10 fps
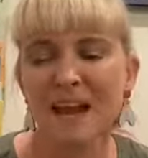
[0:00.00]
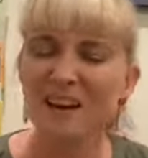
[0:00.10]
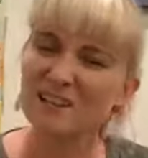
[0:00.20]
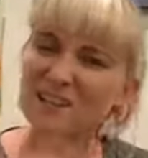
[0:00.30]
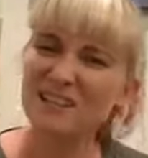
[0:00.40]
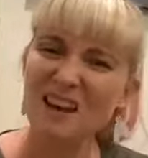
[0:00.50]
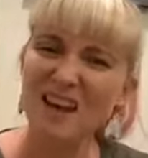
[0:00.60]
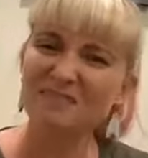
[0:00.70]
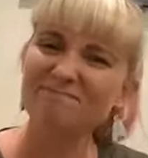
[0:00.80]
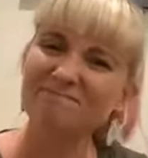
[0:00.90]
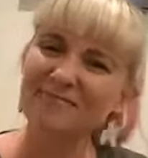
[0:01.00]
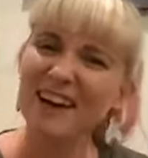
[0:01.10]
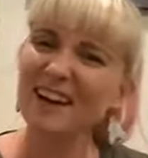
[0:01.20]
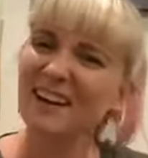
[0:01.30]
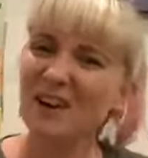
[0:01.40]
And I was just like,
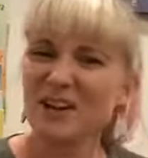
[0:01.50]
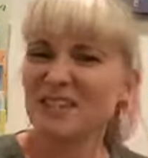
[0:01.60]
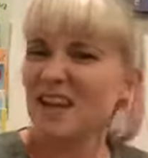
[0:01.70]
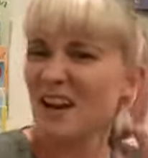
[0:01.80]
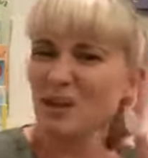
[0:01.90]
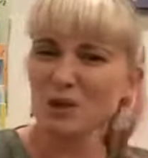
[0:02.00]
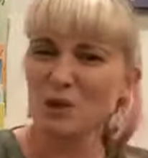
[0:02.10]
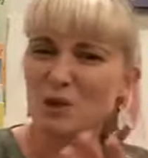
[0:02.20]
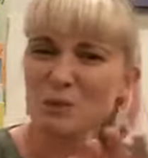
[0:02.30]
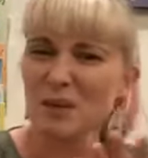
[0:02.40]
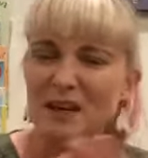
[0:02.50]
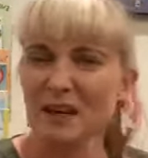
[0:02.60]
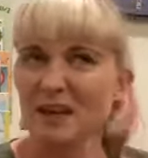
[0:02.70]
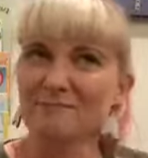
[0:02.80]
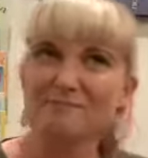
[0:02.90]
I don't know, is that unusual that
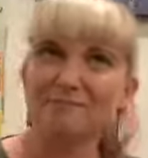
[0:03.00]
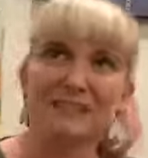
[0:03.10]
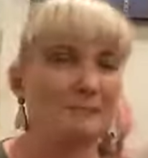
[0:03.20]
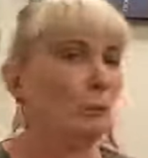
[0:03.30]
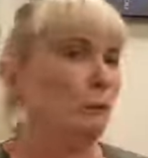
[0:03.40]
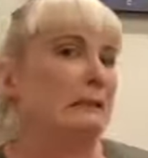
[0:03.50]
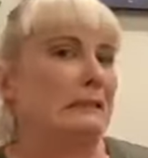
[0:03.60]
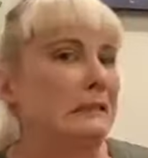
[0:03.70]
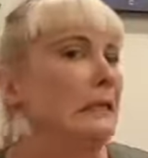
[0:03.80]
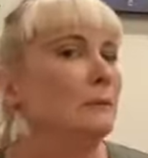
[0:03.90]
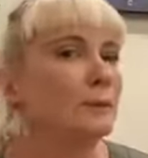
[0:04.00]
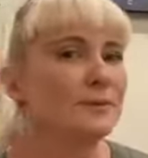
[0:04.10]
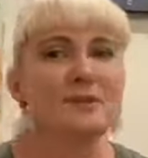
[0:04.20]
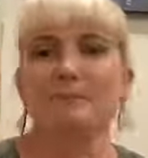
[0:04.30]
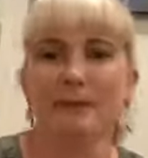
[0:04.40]
like a sporting star would
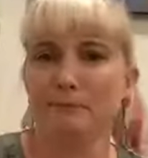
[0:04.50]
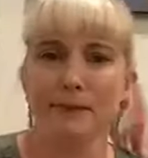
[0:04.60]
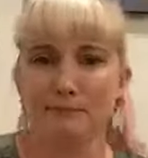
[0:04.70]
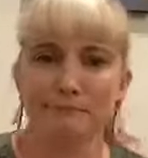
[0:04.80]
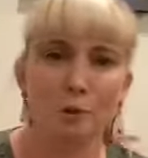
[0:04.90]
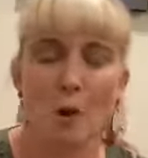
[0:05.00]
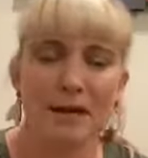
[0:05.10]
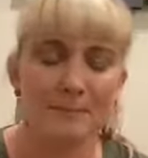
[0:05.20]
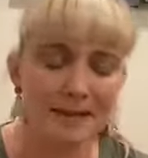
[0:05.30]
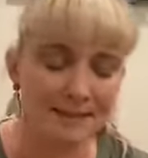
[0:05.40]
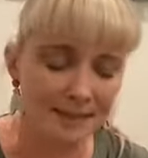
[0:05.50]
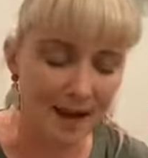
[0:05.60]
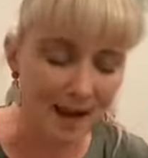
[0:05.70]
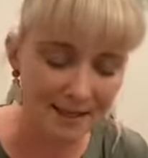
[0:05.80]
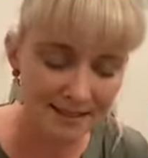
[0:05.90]
also be like quite an amazing
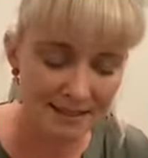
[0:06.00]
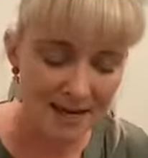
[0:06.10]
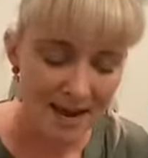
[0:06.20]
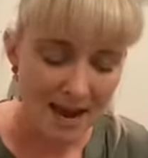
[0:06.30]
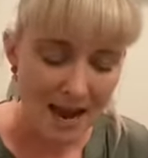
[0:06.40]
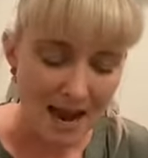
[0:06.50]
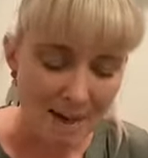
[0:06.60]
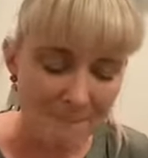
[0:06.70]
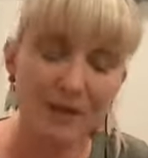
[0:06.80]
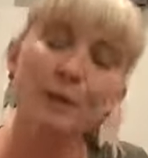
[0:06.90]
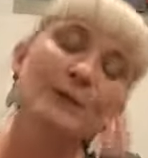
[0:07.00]
artist? But I